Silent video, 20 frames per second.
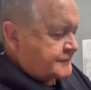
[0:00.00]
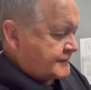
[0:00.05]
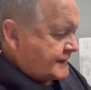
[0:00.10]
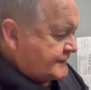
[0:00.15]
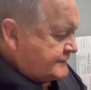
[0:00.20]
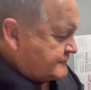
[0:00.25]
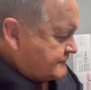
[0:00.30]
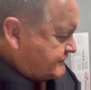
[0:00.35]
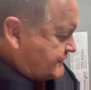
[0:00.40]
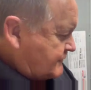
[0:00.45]
It
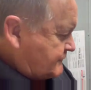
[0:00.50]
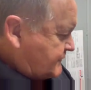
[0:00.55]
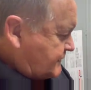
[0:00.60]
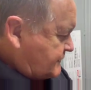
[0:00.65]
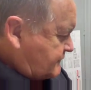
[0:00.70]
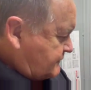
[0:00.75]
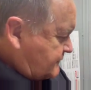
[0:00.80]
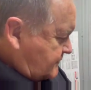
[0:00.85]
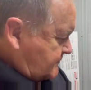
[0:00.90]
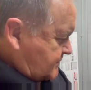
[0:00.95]
hasn't found
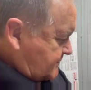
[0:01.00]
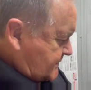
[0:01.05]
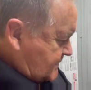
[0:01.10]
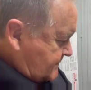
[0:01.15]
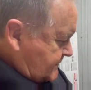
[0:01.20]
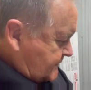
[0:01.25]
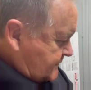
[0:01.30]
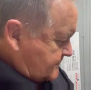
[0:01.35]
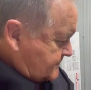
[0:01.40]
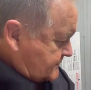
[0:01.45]
anything, but
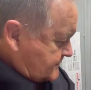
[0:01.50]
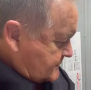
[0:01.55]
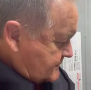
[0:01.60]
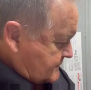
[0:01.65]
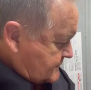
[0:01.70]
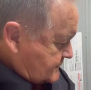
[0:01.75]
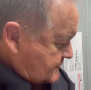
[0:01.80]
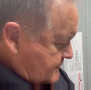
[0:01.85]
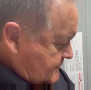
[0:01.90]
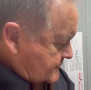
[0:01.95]
maybe I'm
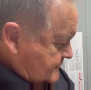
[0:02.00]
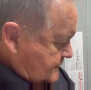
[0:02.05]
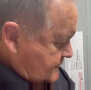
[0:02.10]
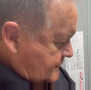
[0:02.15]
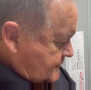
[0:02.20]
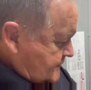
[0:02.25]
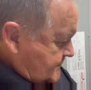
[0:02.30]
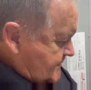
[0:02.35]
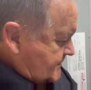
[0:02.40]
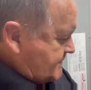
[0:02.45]

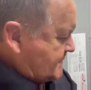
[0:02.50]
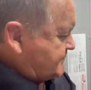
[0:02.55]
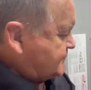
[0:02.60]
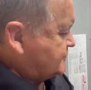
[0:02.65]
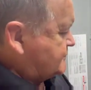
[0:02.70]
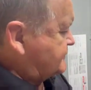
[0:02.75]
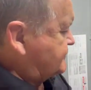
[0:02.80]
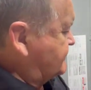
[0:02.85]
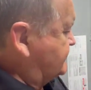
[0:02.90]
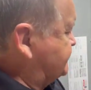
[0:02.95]

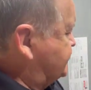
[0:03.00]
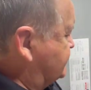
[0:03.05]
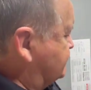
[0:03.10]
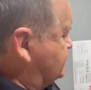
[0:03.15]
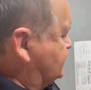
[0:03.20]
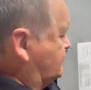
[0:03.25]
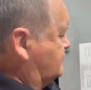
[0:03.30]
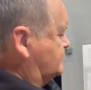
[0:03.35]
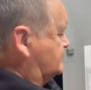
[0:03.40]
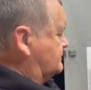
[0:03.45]
doing something
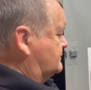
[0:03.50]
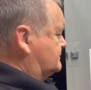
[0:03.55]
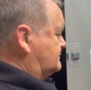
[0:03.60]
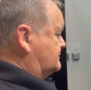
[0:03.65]
wrong.